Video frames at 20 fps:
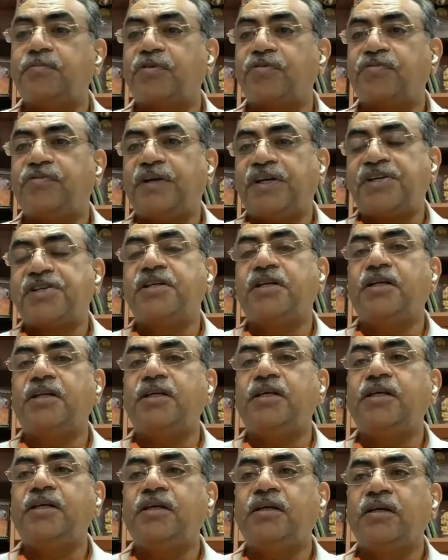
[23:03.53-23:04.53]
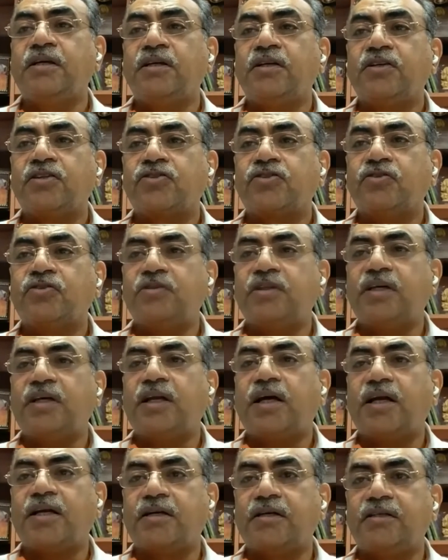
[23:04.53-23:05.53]
professionally. So
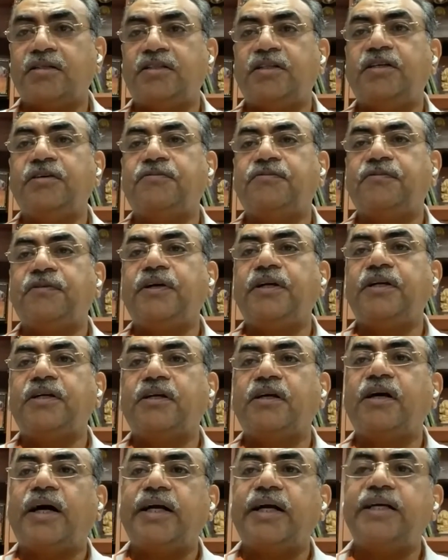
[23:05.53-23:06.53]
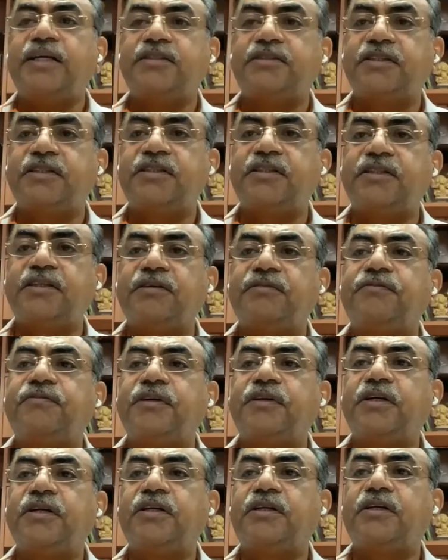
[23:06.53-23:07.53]
there are different guides in
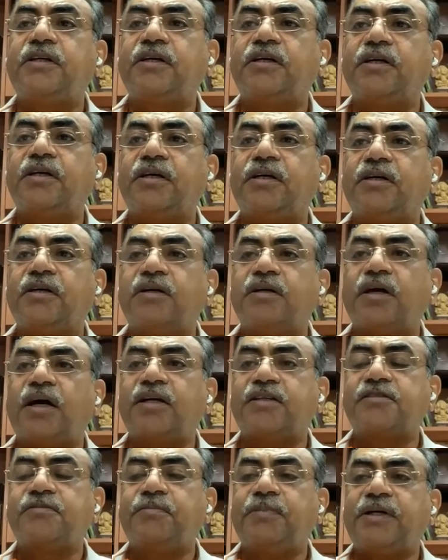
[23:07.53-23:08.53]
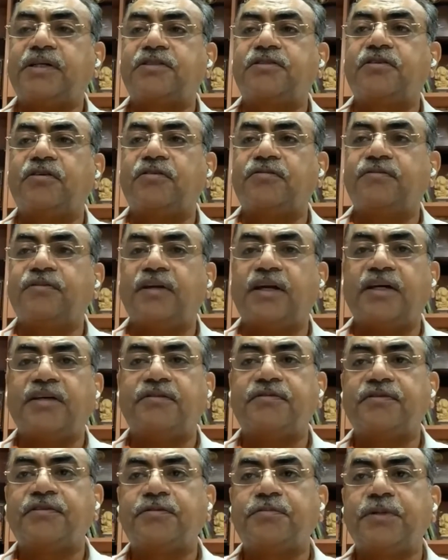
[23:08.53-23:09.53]
different aspects of
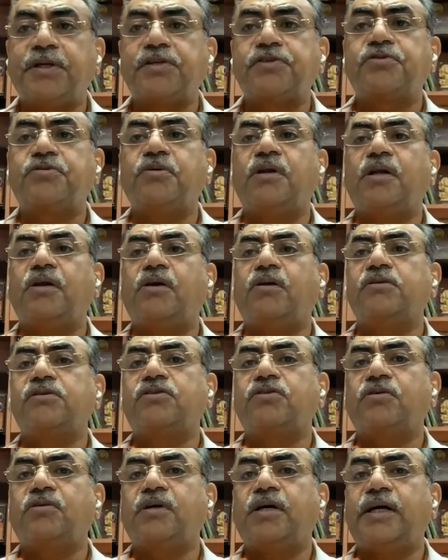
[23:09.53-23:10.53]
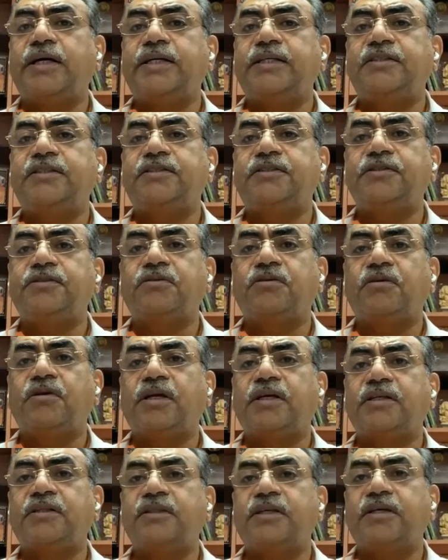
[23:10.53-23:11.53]
life. Spiritual also guides,
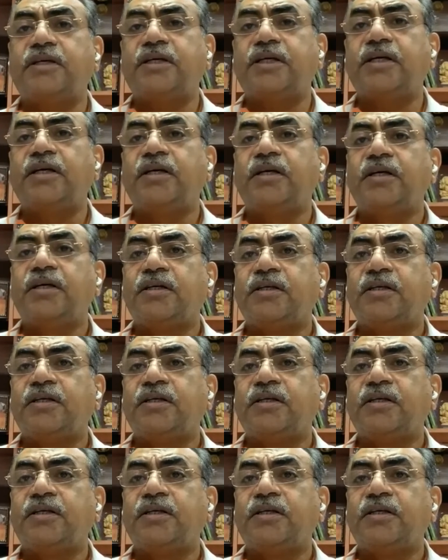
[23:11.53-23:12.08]
like they